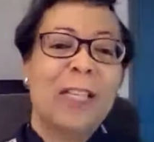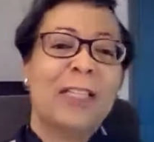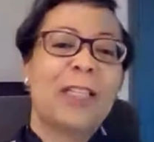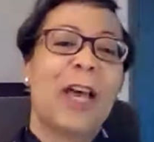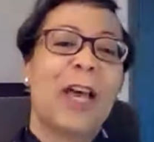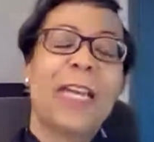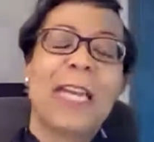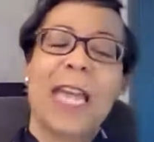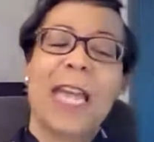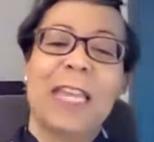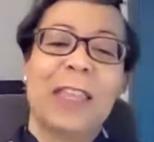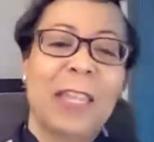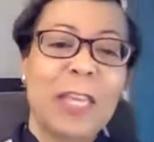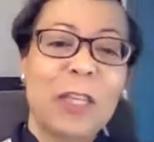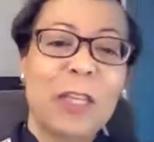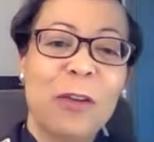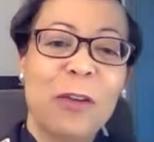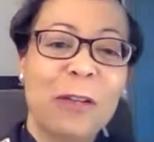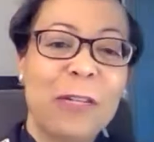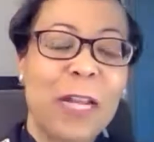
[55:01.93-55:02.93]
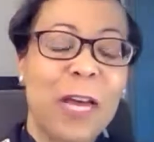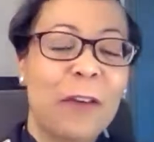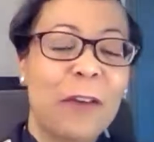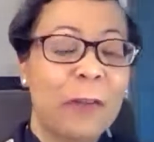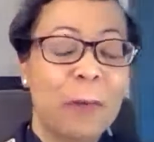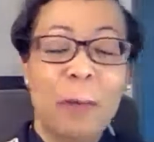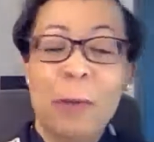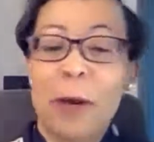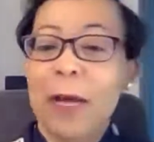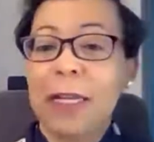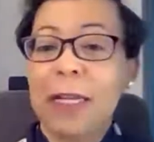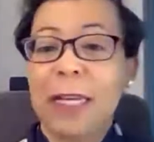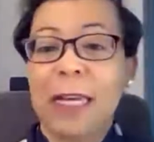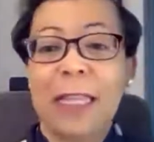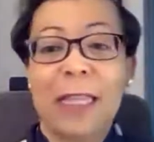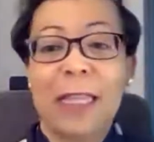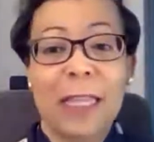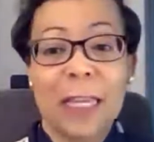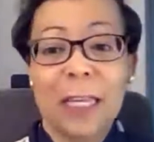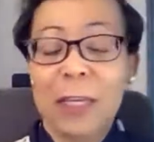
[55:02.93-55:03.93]
I can't thank you enough. And
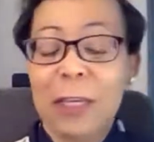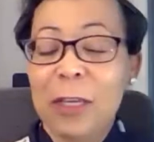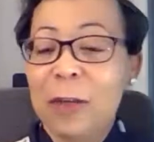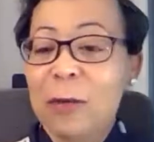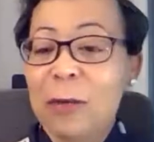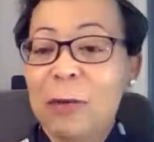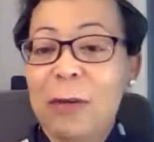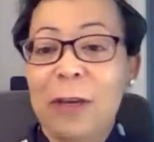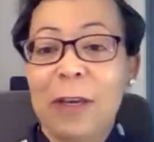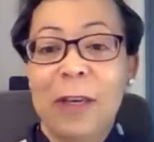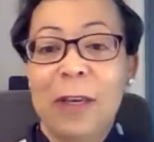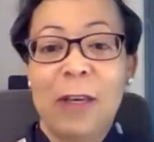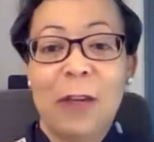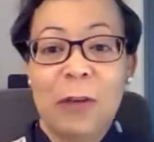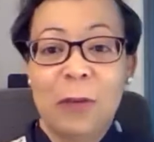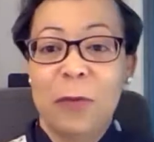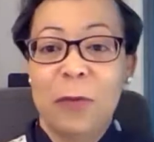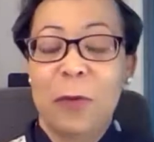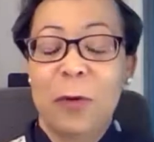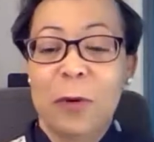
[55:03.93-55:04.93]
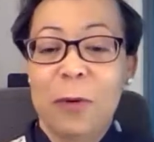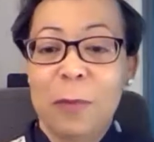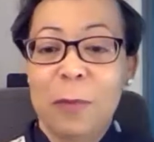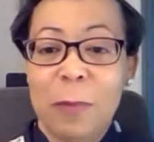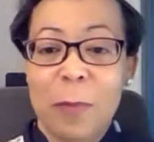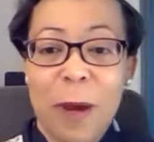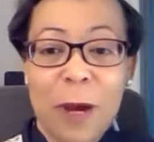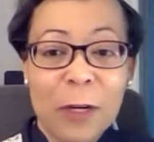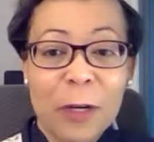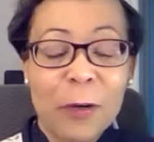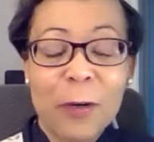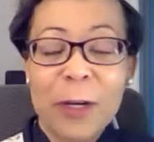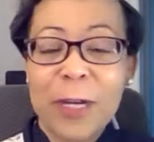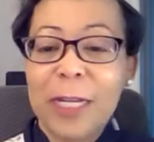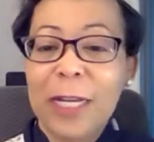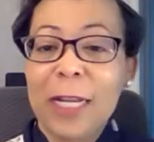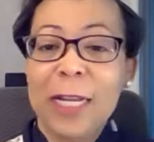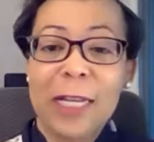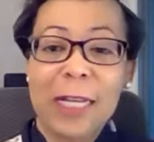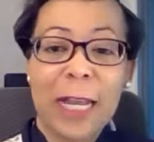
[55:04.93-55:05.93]
Monica, thank you for
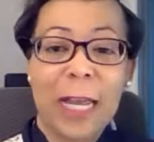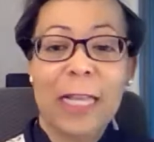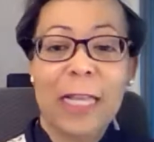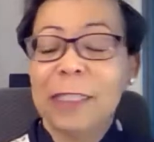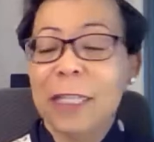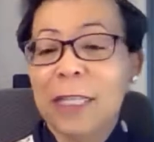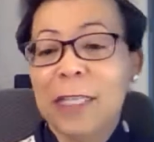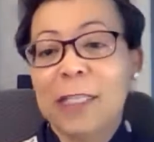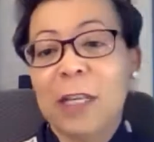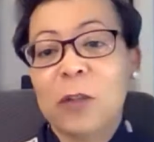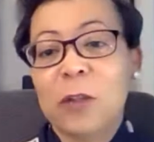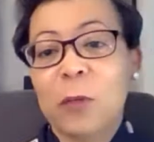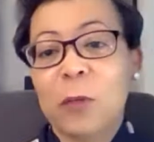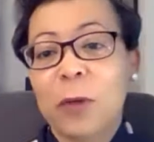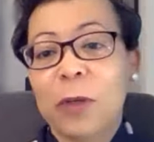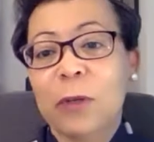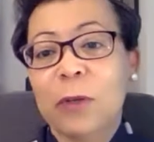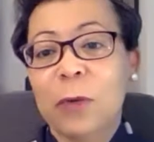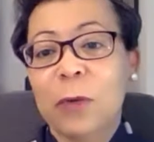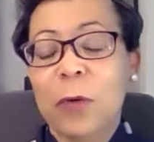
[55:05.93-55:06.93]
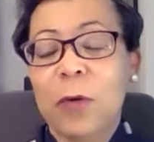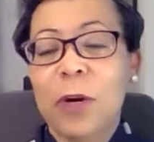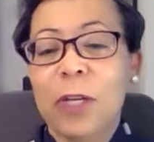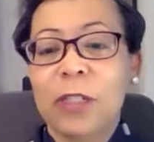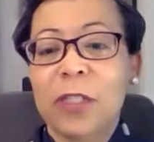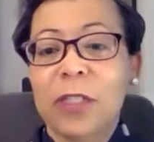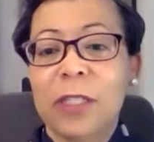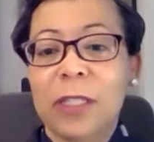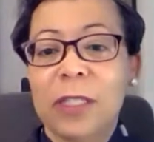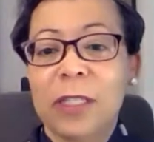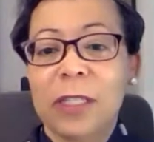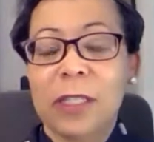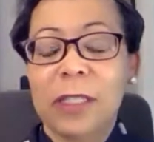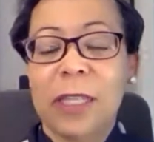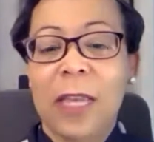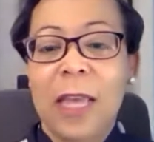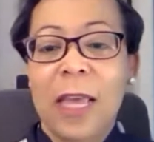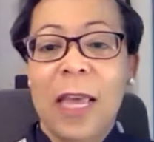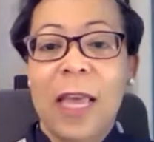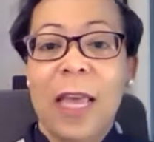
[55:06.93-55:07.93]
moderating and asking such wonderful questions.
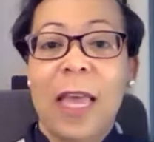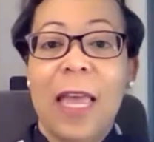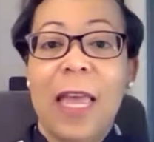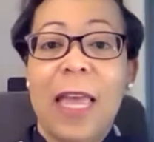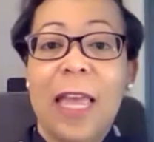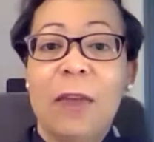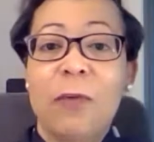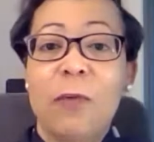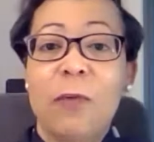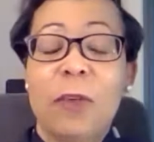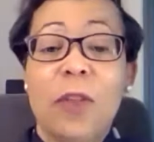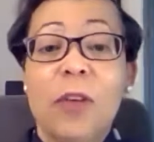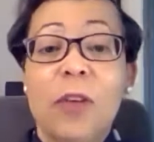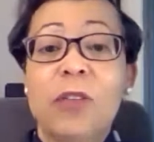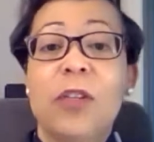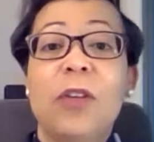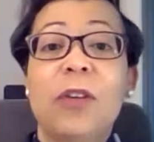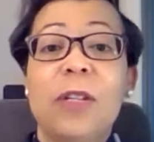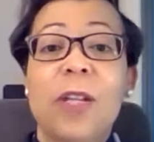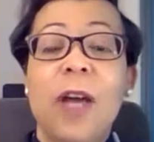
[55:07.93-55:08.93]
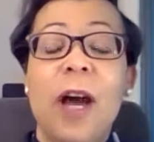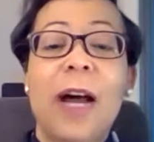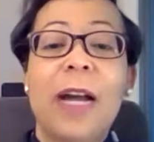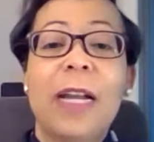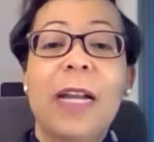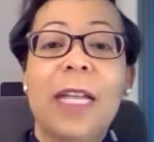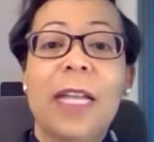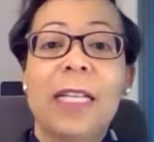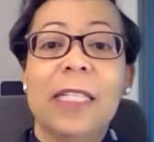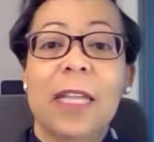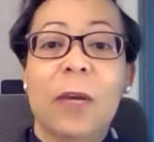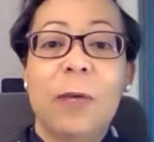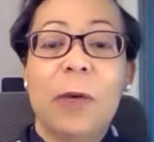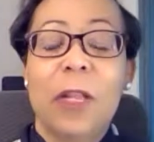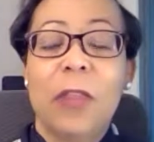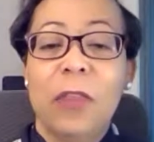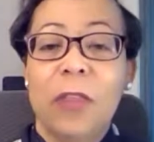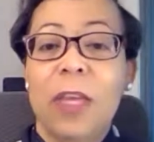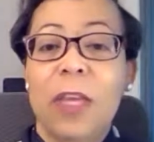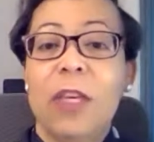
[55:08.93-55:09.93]
And for those of you in the audience, I want
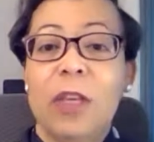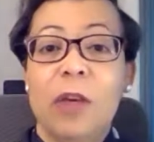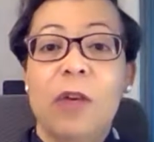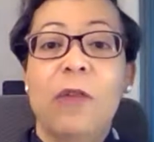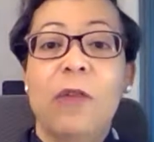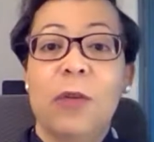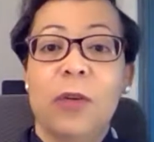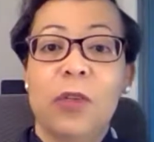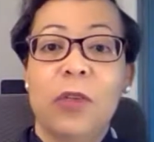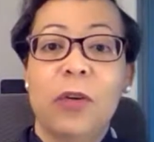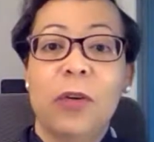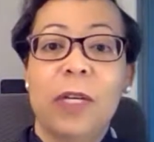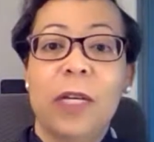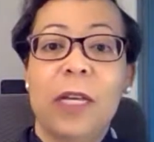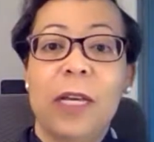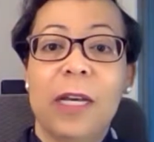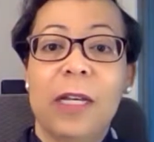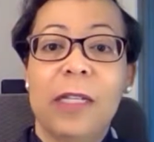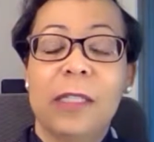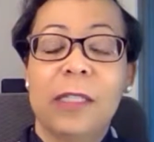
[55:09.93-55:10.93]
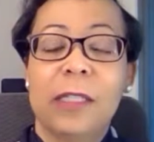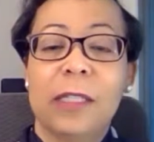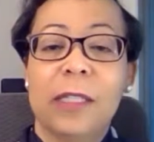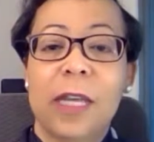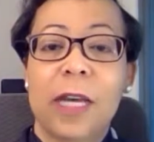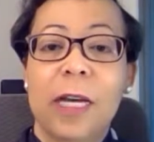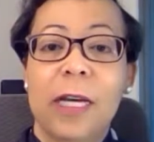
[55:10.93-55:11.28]
to thank you for joining us.